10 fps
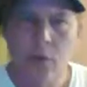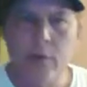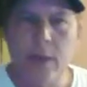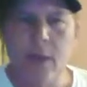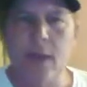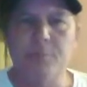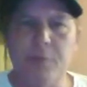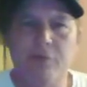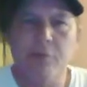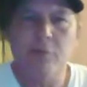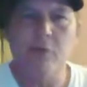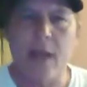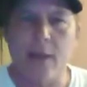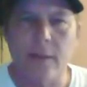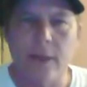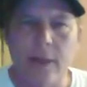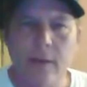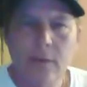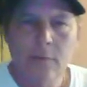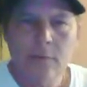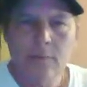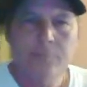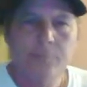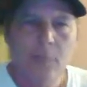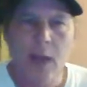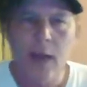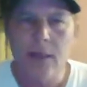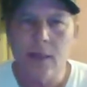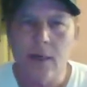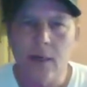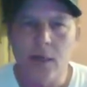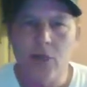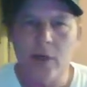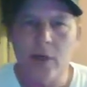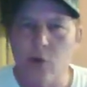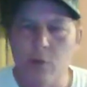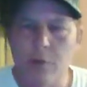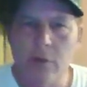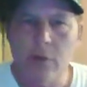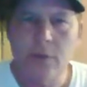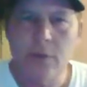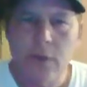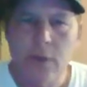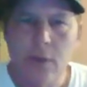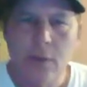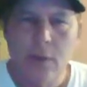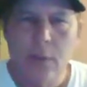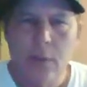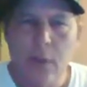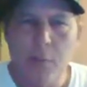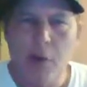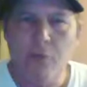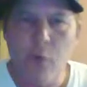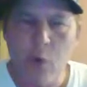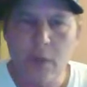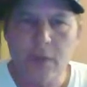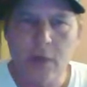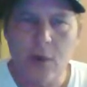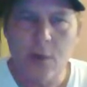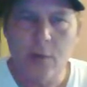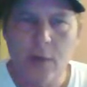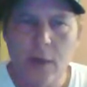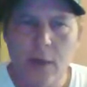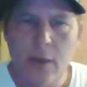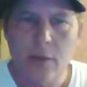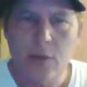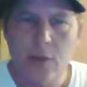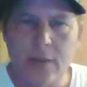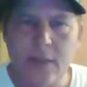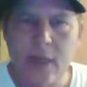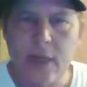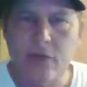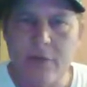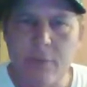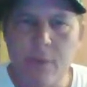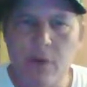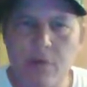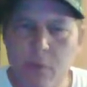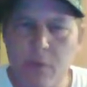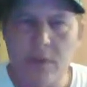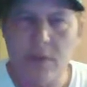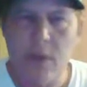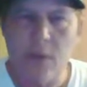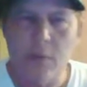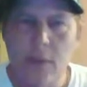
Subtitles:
Hey guys, Bill from Rhode Island here. I joined Uber about 4 weeks ago, so I started driving about 3 weeks ago.